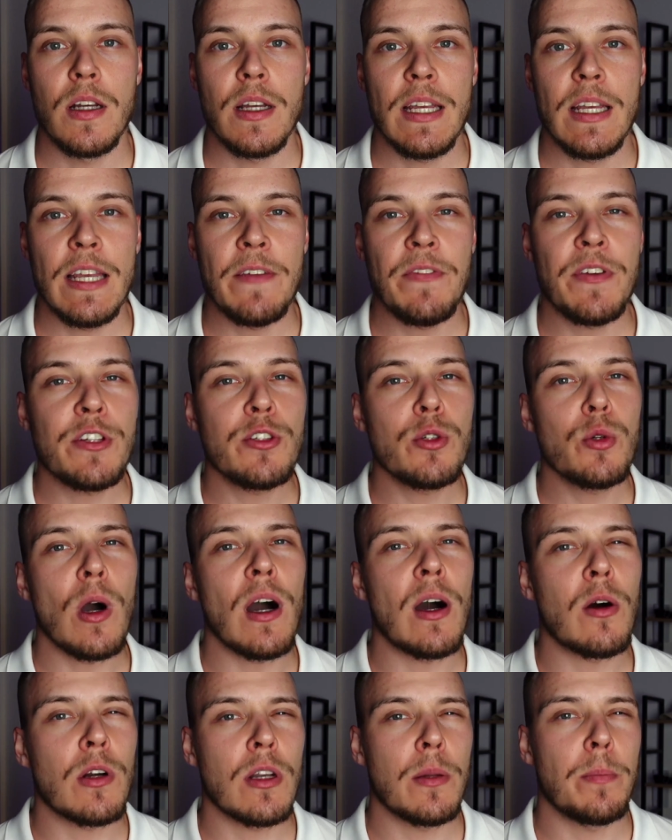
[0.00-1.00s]
if you do
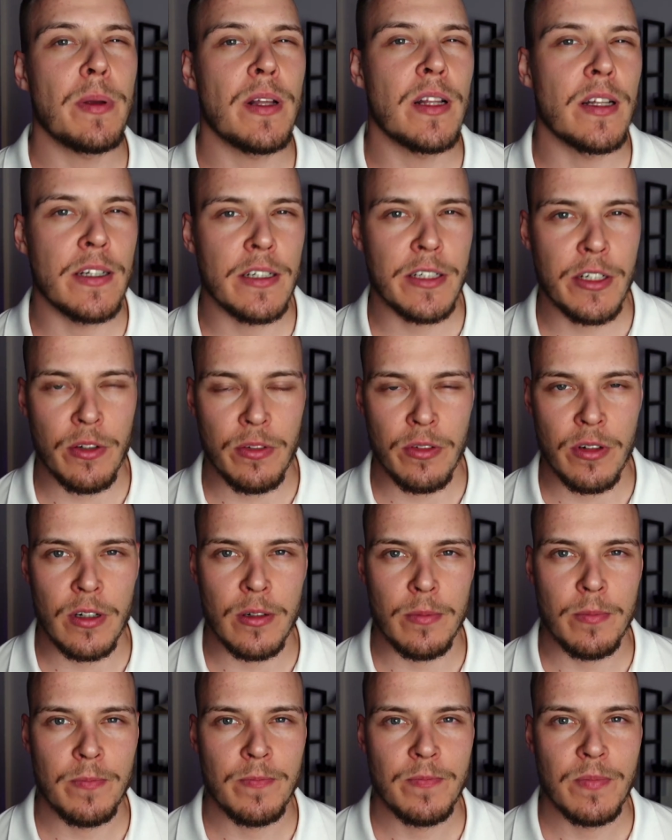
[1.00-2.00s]
hourly billing at your
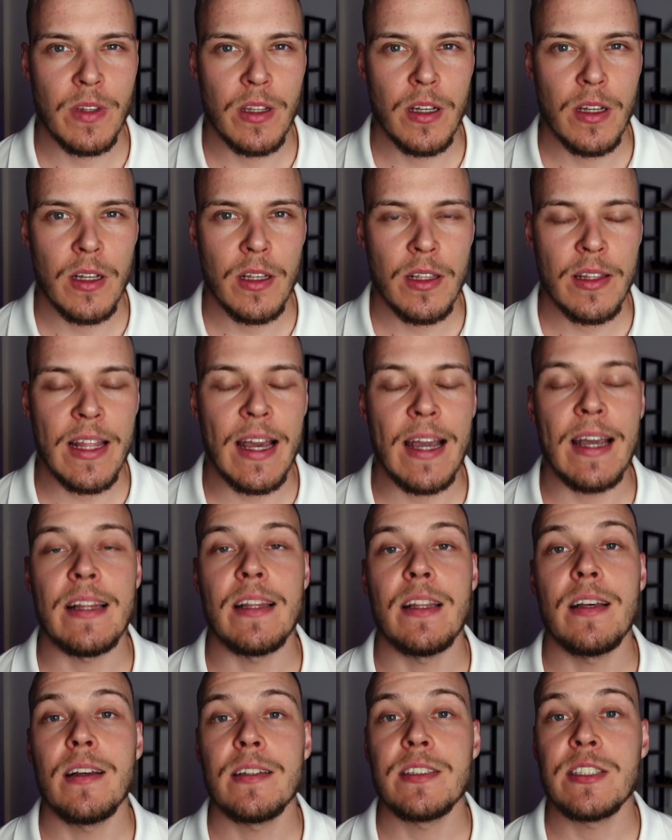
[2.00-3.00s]
firm,
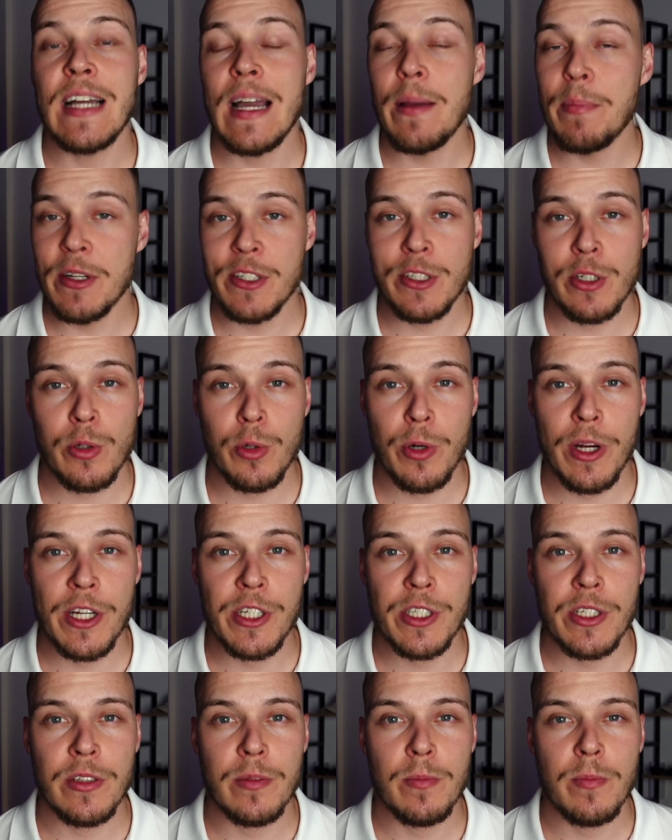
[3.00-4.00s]
then time entry
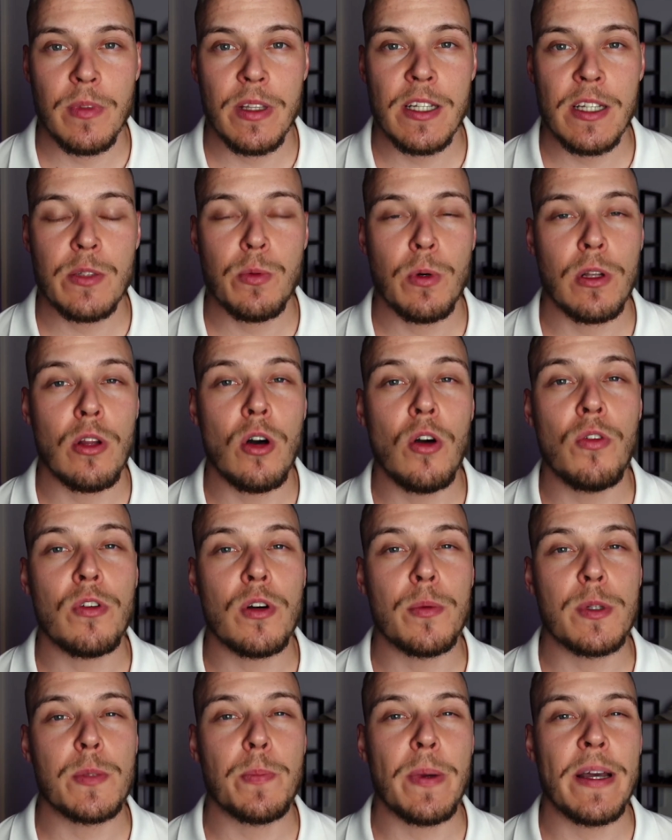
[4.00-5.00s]
creation is what law
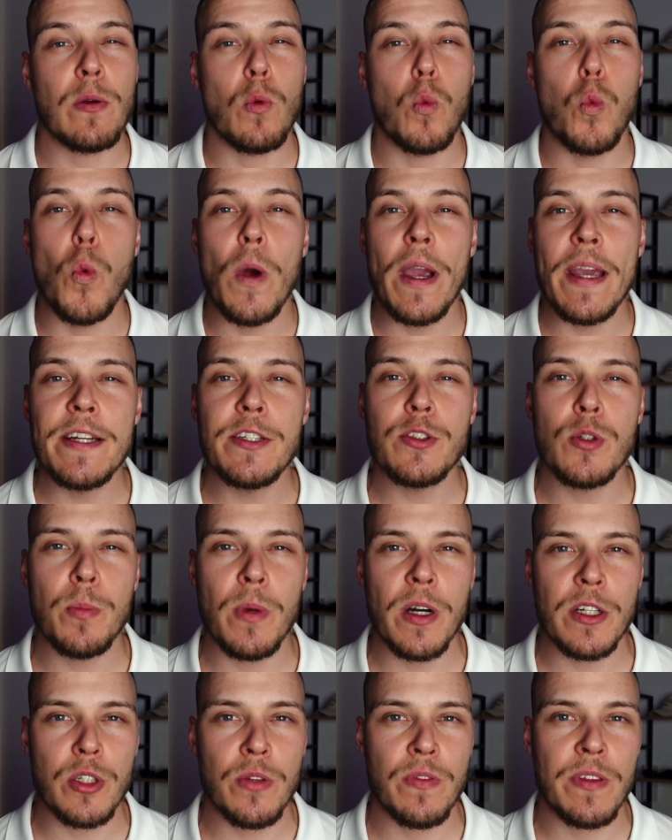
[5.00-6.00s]
firms spend way too
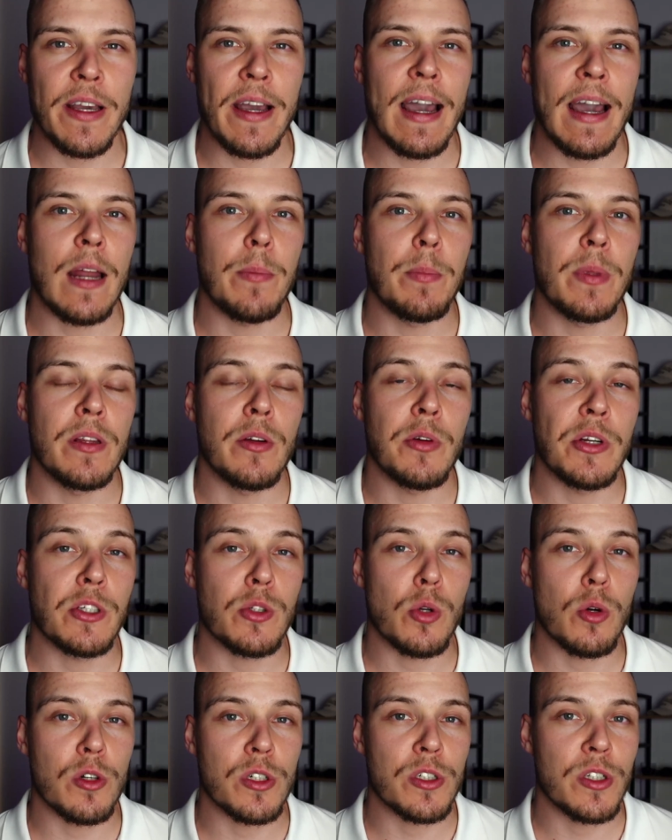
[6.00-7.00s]
much of their admin
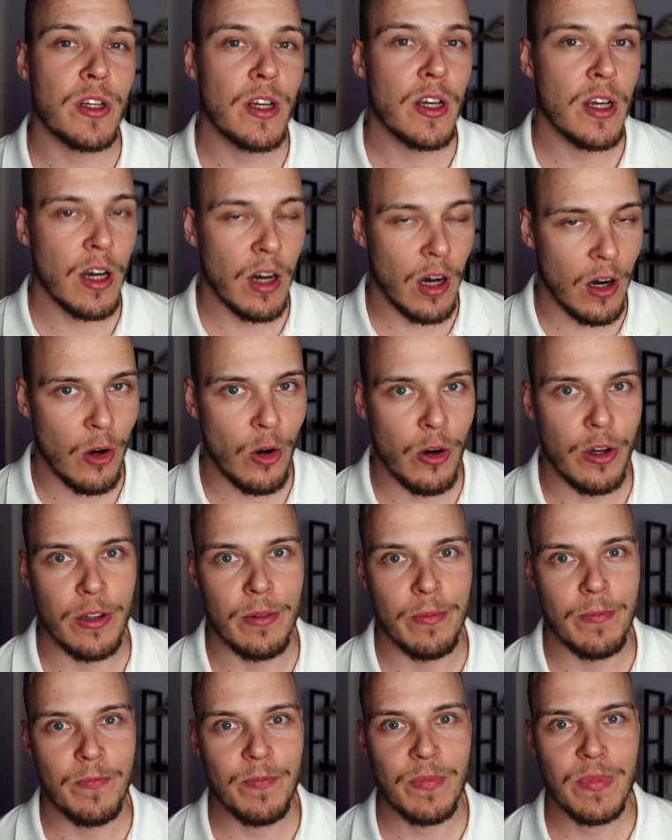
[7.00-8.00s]
resource on.
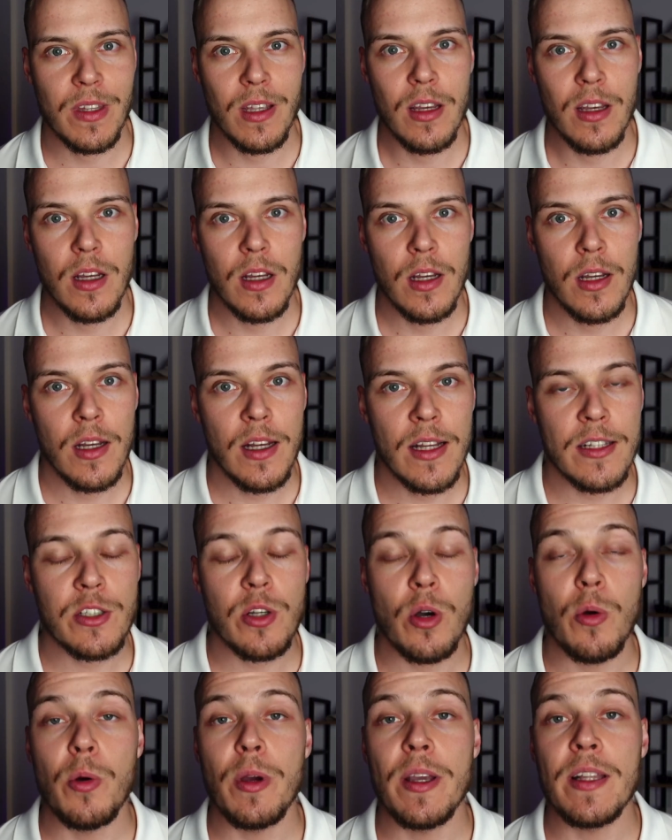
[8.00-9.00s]
And
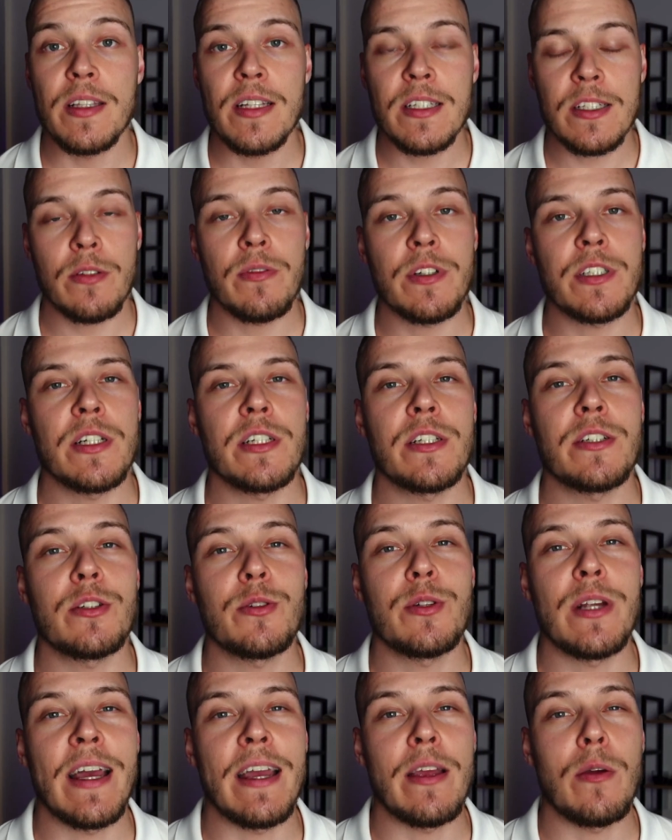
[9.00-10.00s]
so in this conversation
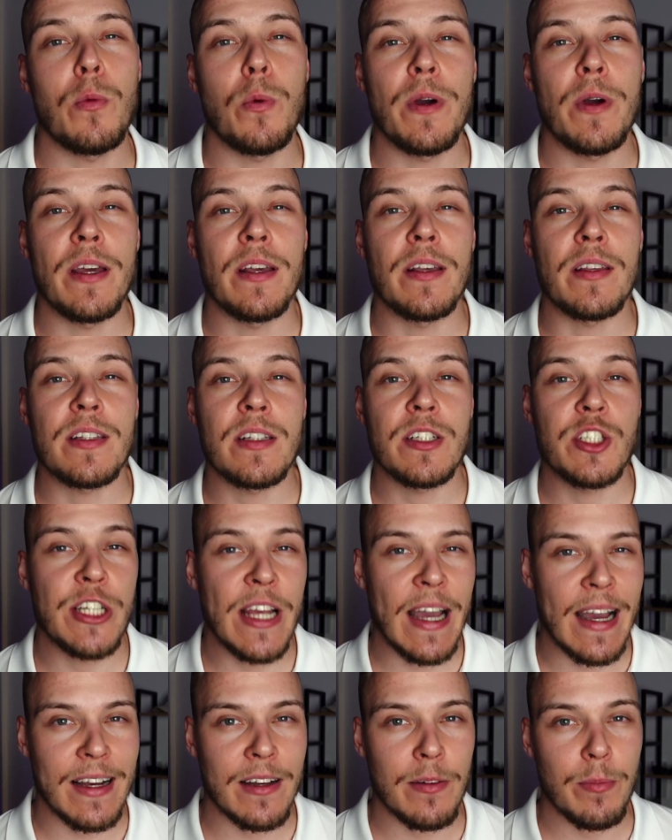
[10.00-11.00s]
today with
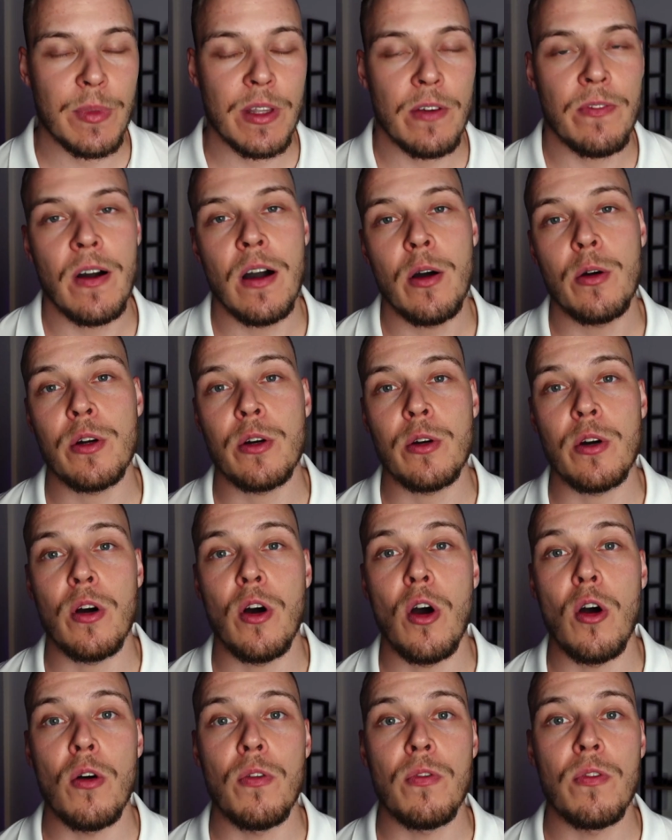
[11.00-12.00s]
Jack, the founder
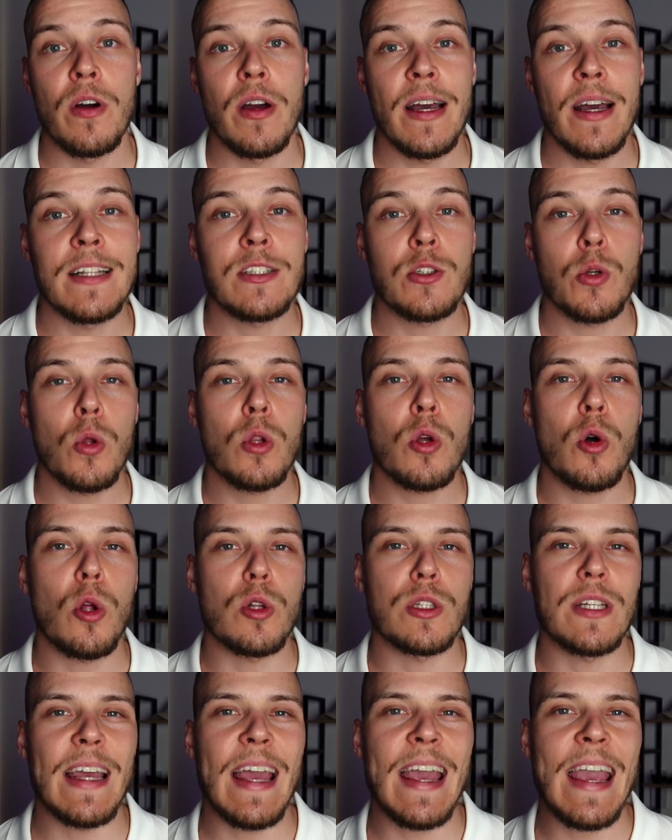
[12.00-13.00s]
of a tool
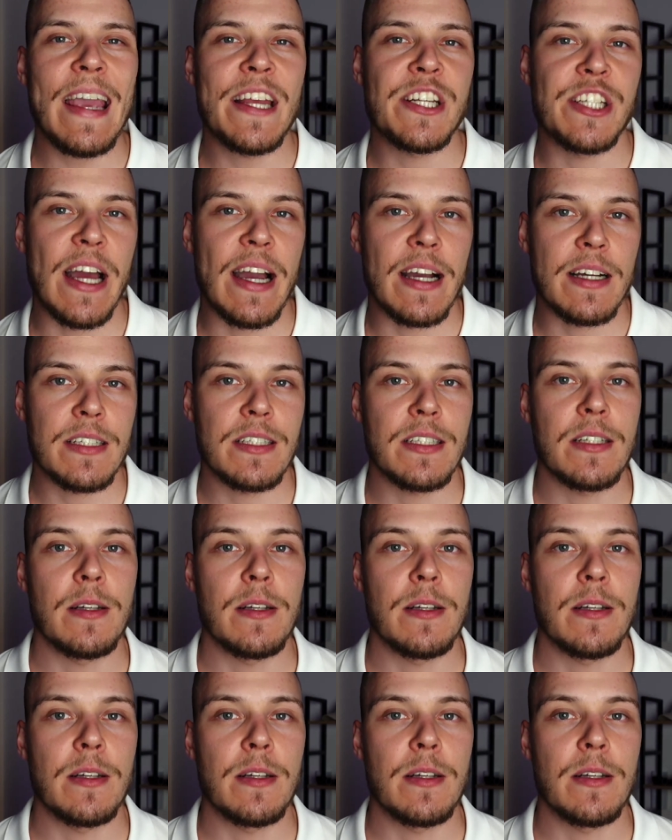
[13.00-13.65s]
called Ajax,